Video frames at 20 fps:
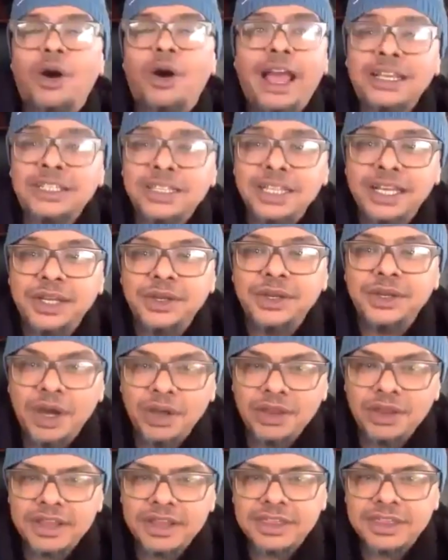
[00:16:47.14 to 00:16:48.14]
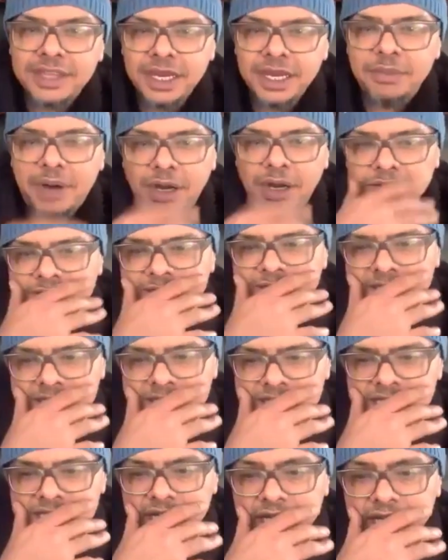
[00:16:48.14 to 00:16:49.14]
actually, you know the thing about it
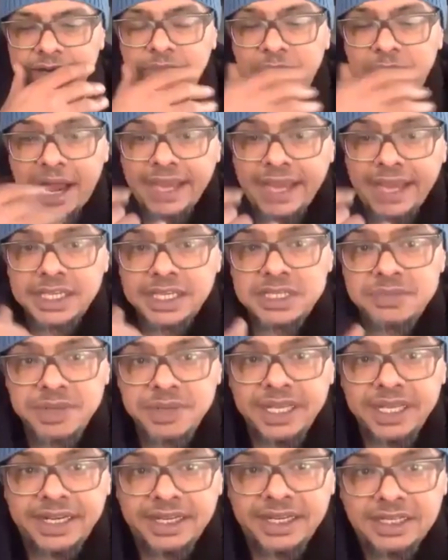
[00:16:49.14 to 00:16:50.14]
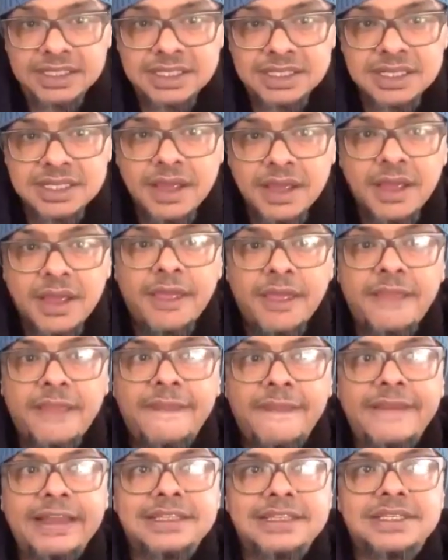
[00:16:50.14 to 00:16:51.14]
is, in my experience,
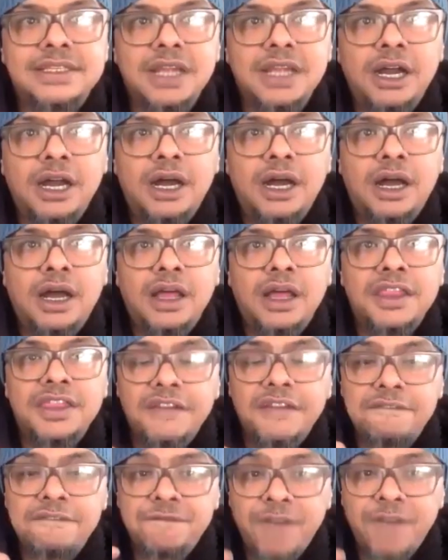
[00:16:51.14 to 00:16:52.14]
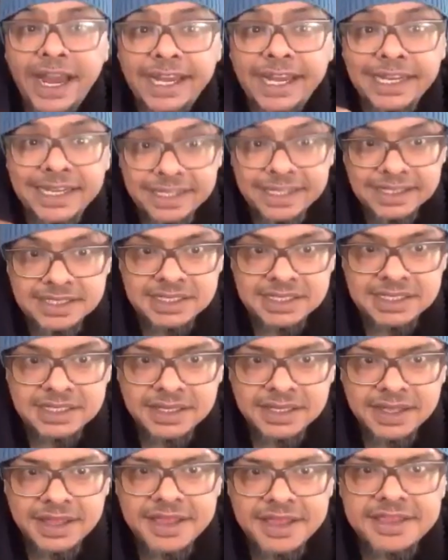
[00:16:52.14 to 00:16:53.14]
it's the the failures
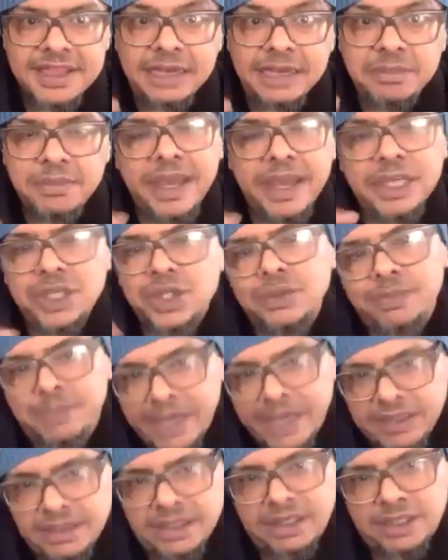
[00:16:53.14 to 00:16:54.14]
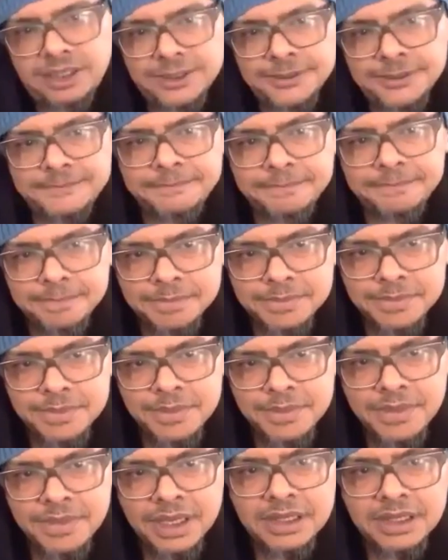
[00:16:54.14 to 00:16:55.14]
that makes you better.
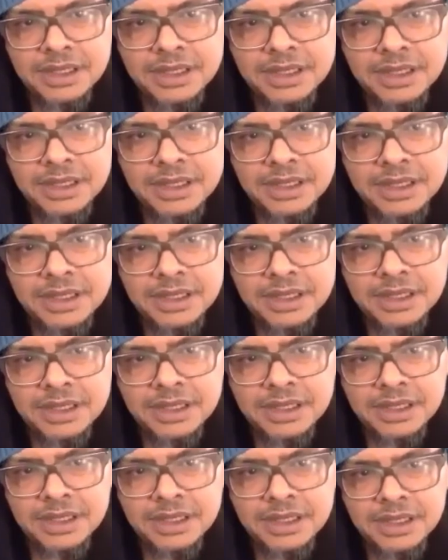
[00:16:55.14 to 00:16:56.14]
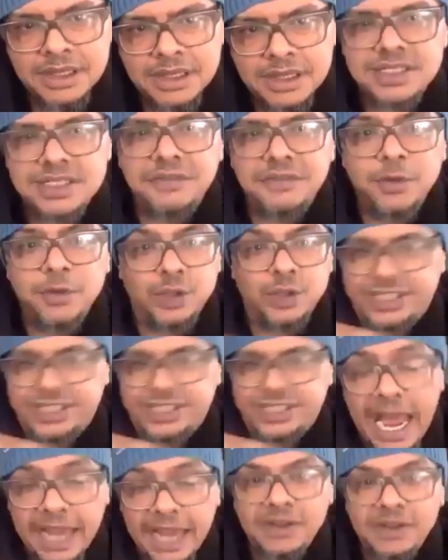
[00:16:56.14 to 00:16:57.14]
So yep. in my experience, if you
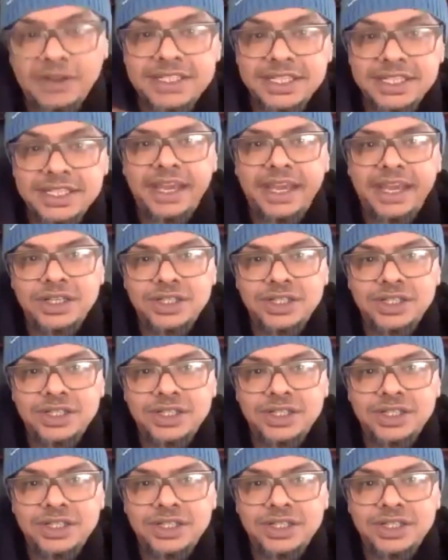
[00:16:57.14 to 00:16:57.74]
die on stage,